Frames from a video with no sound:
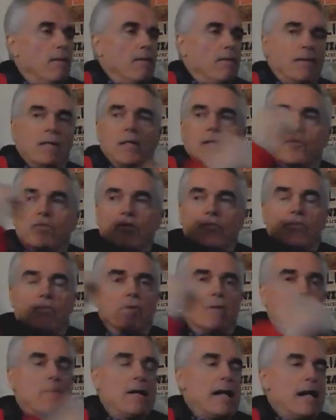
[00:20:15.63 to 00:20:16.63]
You lift it from
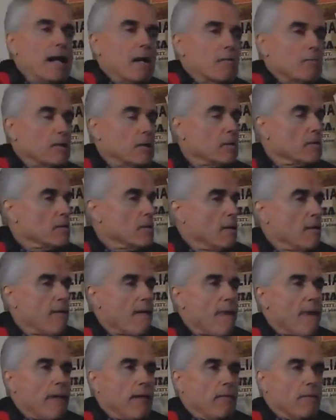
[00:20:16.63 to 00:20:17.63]
the back, but uh,
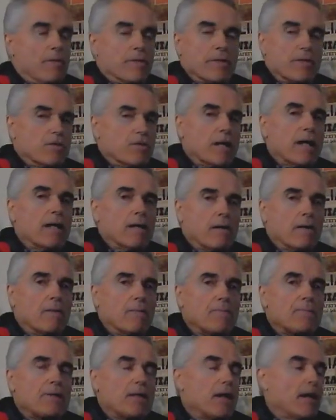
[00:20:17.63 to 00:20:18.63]
with a
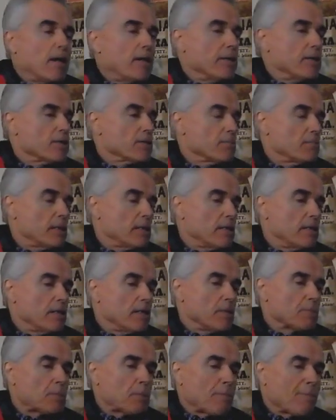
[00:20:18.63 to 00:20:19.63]
trailer, yeah, it is a big
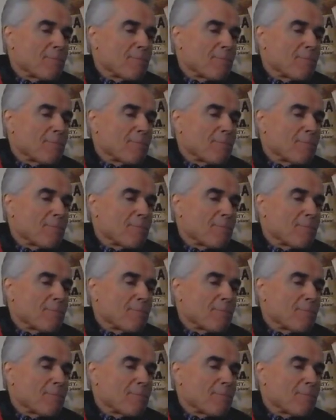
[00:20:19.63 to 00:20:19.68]
deal.